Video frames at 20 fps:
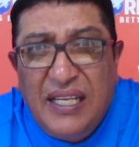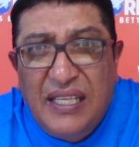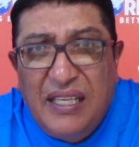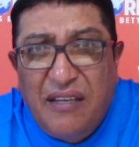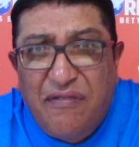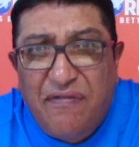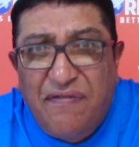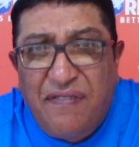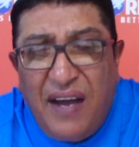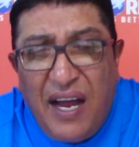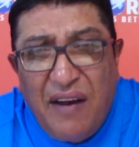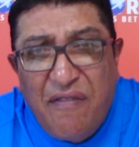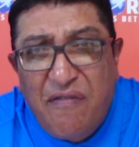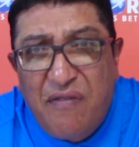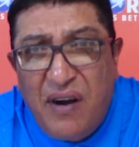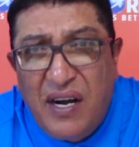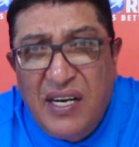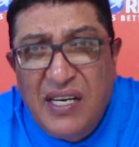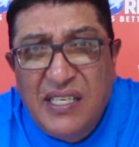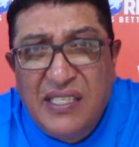the 5
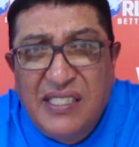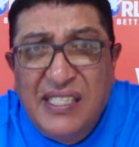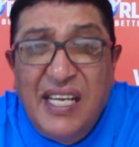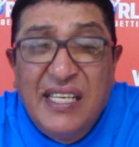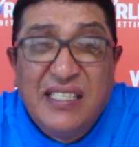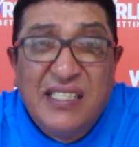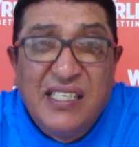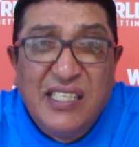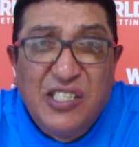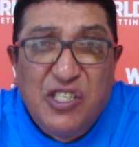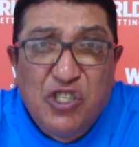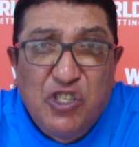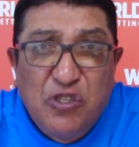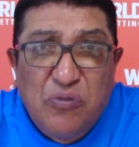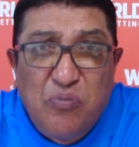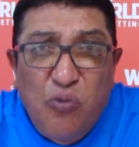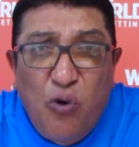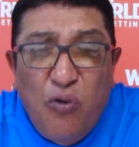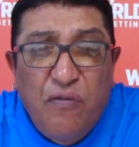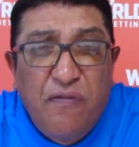runners. Yes, it's a
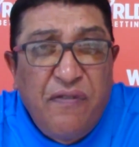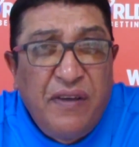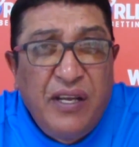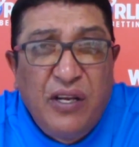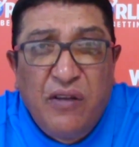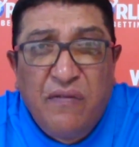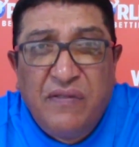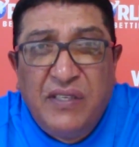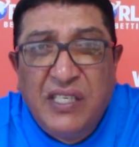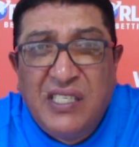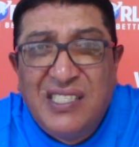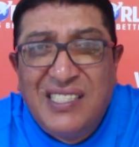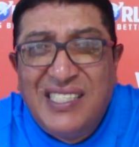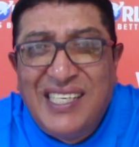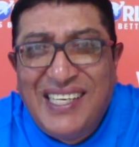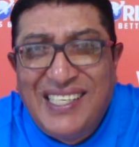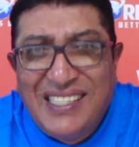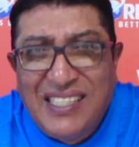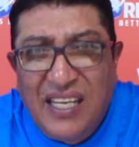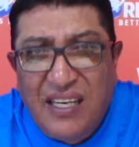small field of just
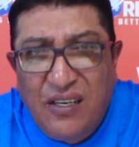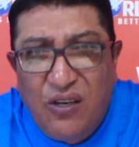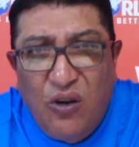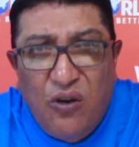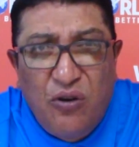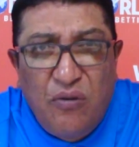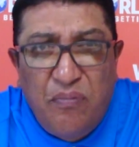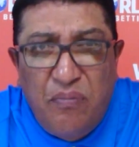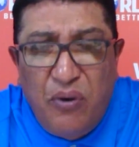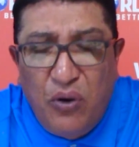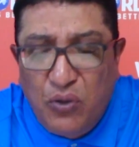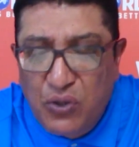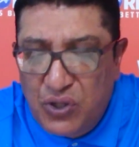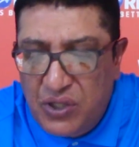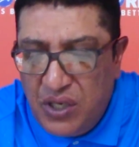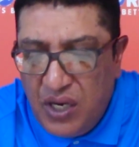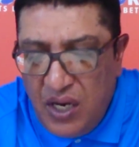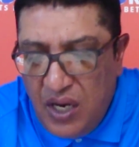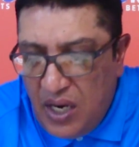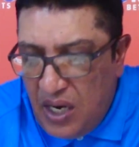6 that go to
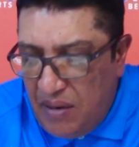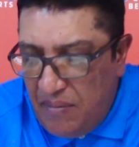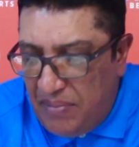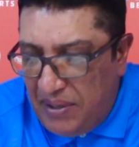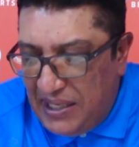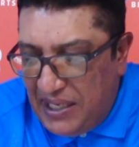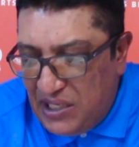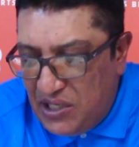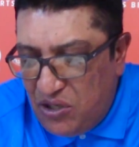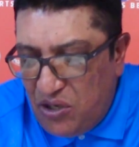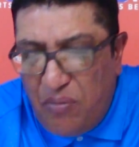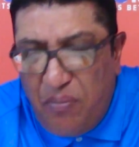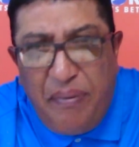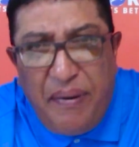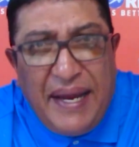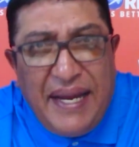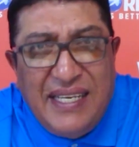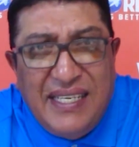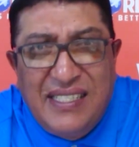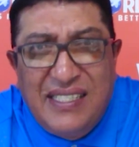post, but there's no
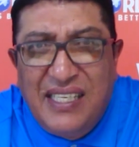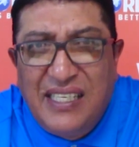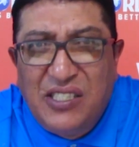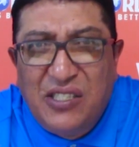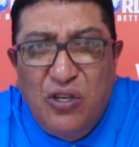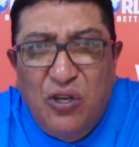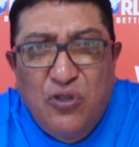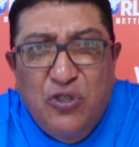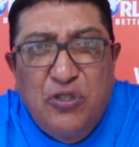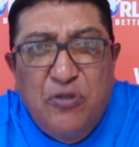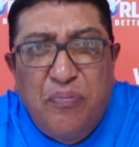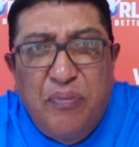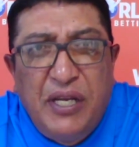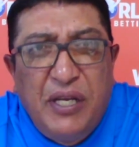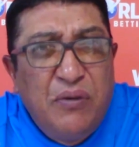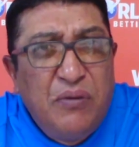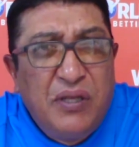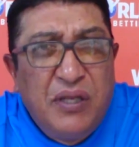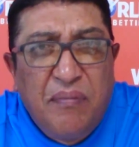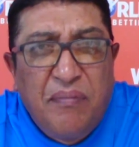pace, there's no
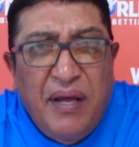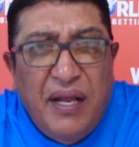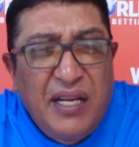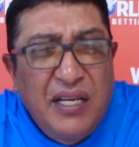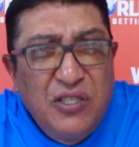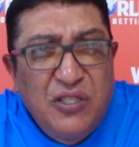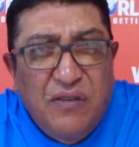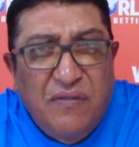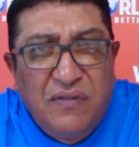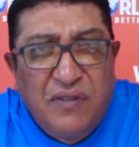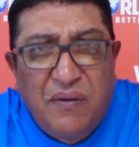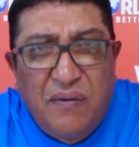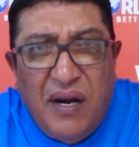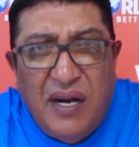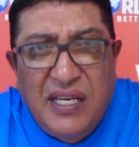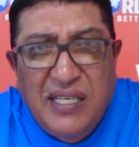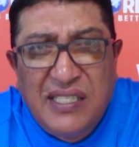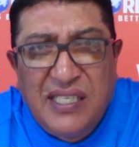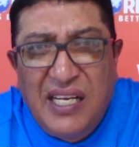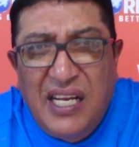speed with the balance of the
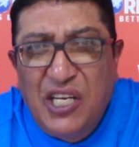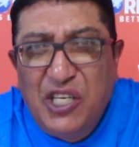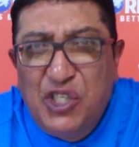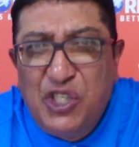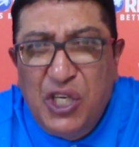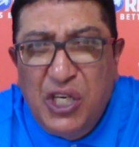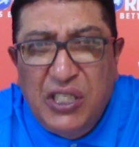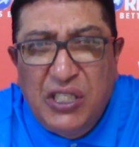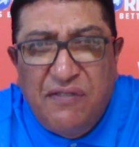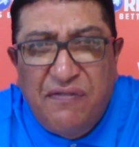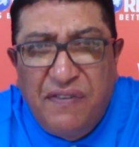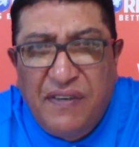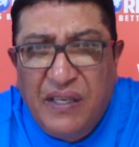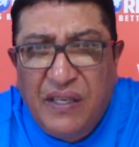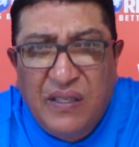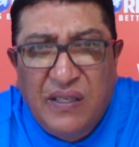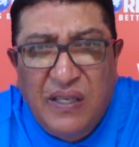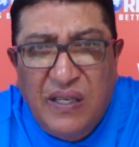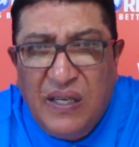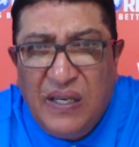runners. And I just
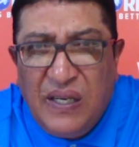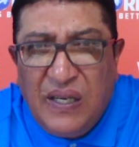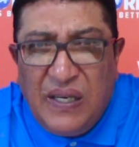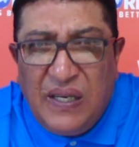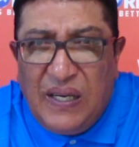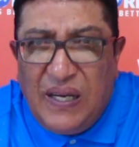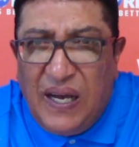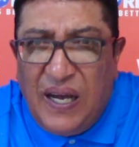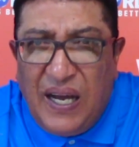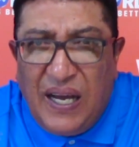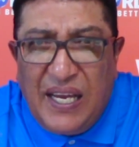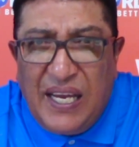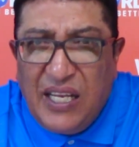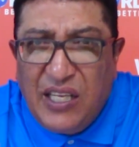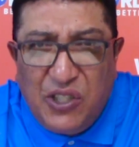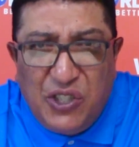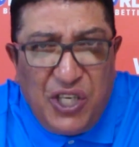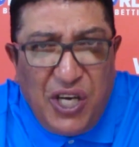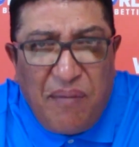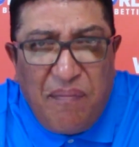feel
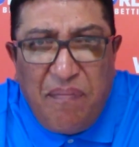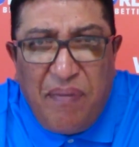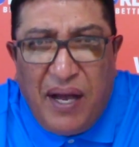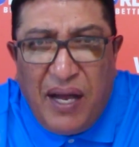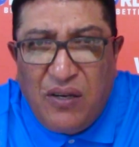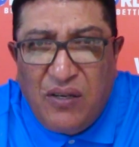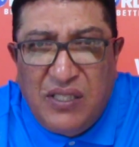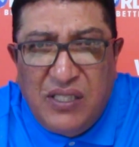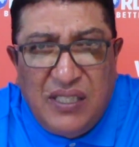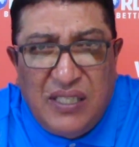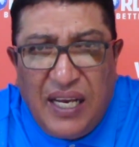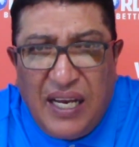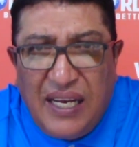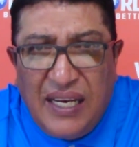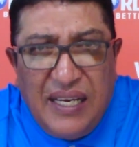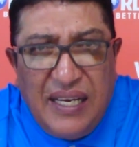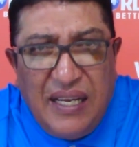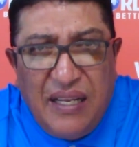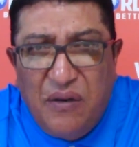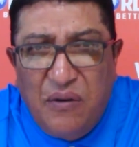he'll jump out
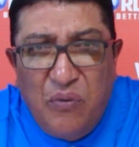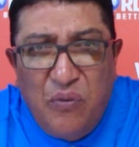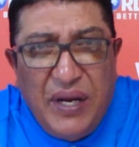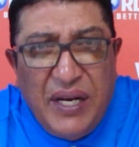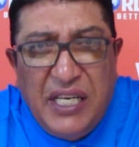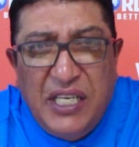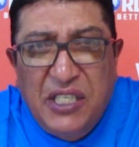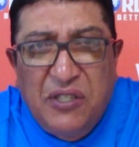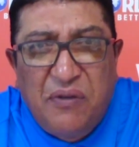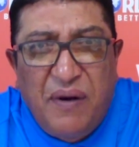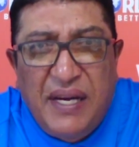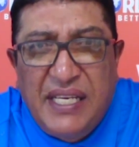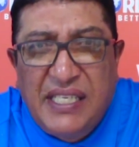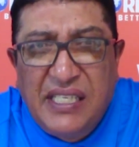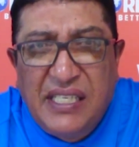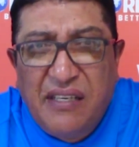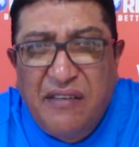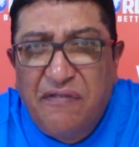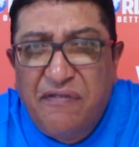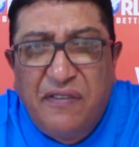and he'll win his
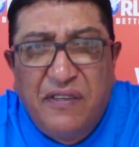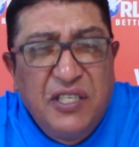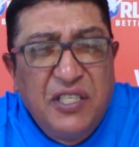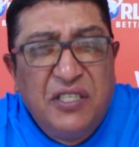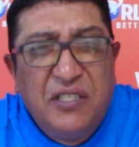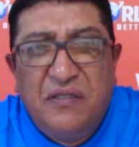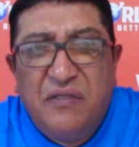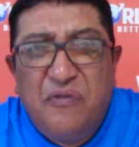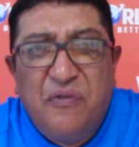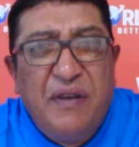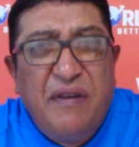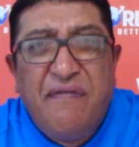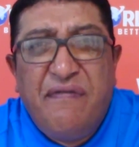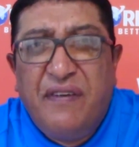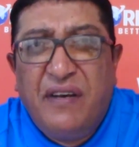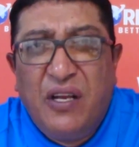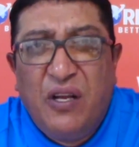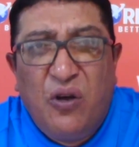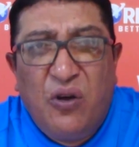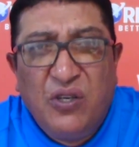race in the first 3
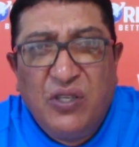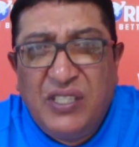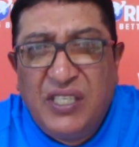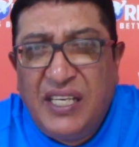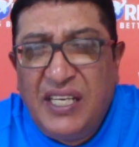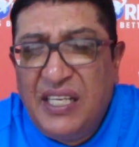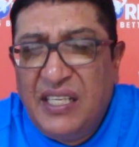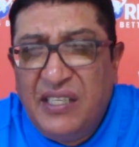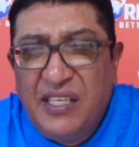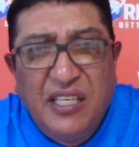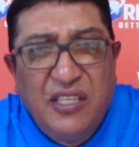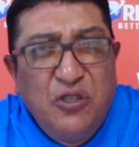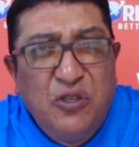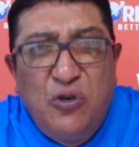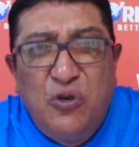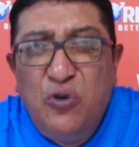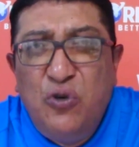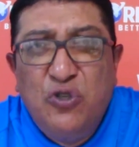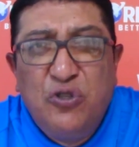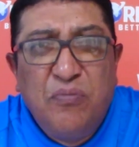furlongs and then
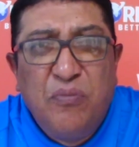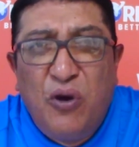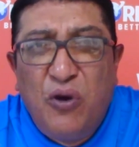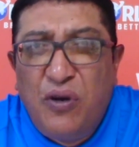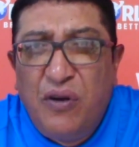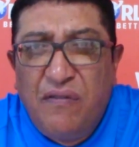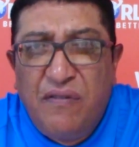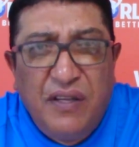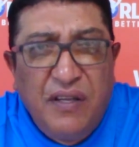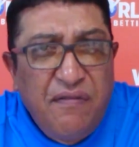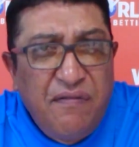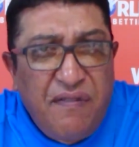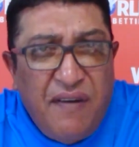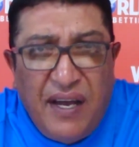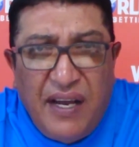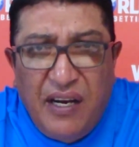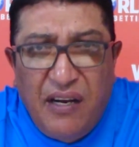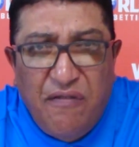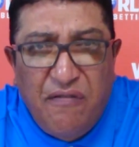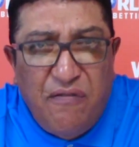cruise mode over the
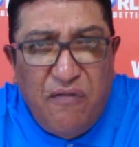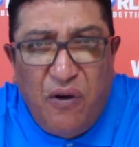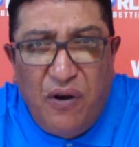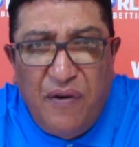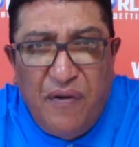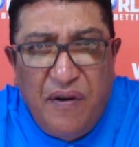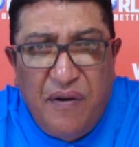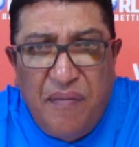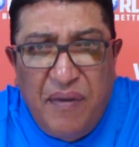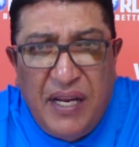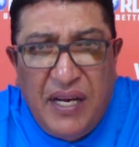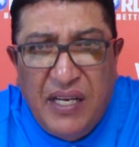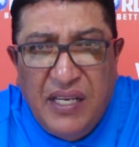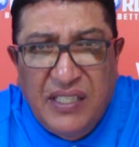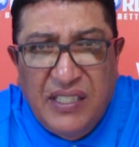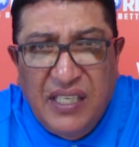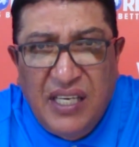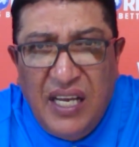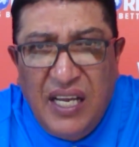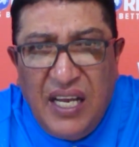final 400
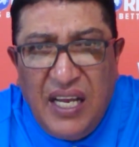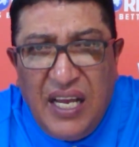meters.